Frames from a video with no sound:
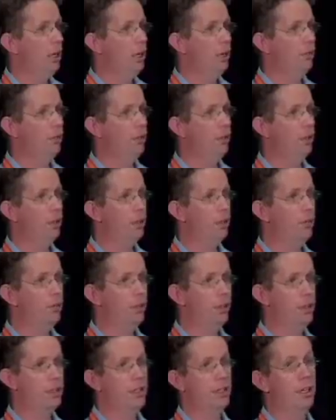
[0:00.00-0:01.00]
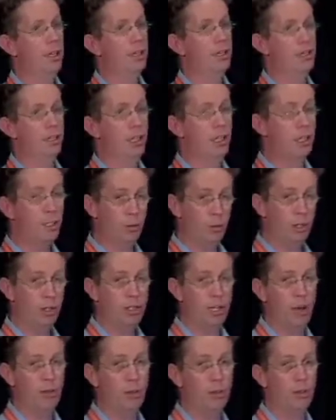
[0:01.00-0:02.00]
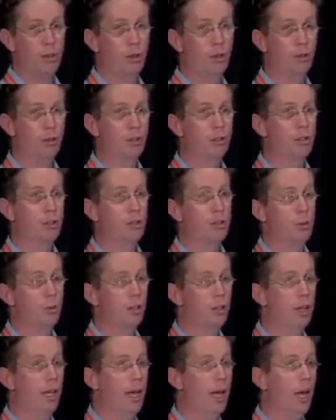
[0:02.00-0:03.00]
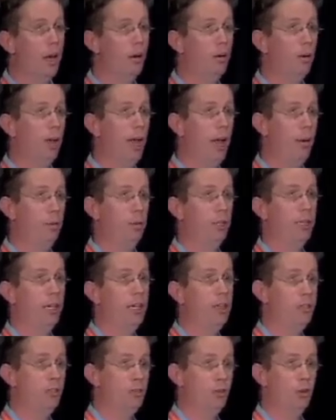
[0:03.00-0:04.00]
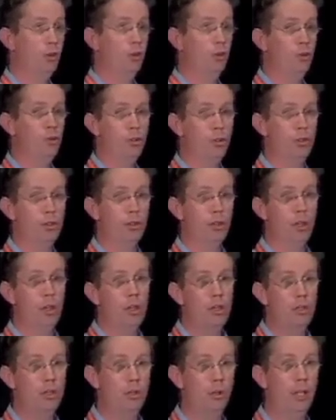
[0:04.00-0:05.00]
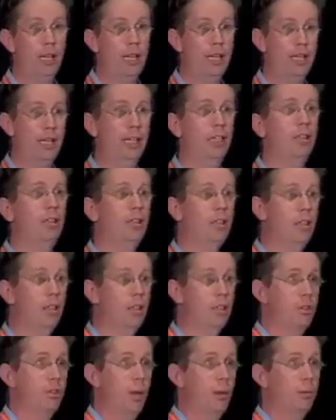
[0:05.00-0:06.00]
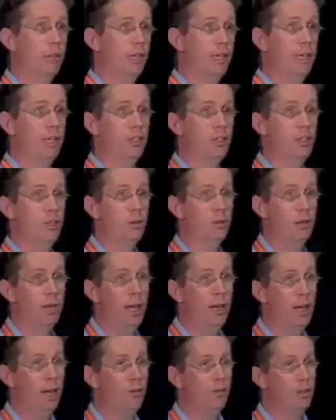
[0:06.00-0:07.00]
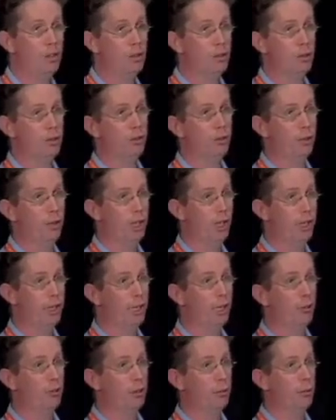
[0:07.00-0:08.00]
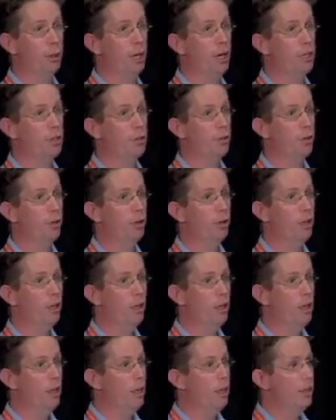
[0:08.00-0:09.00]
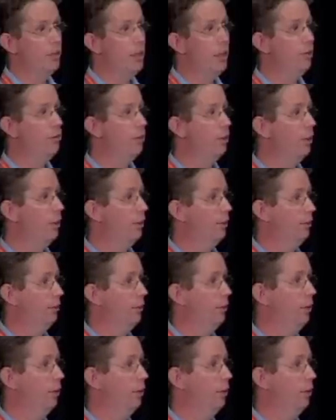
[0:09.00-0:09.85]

if an STS is issuing SAML tokens to allow applications or users to get in to applications without having to sort of authenticate with a password, that really,